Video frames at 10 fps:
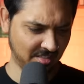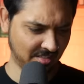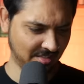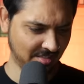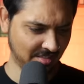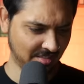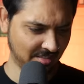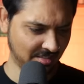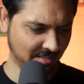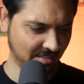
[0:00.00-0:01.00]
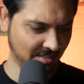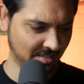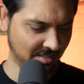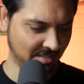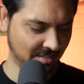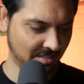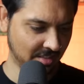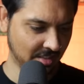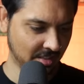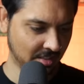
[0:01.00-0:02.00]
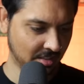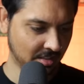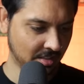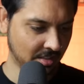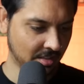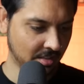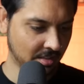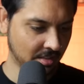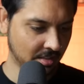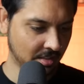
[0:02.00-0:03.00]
(not speaking)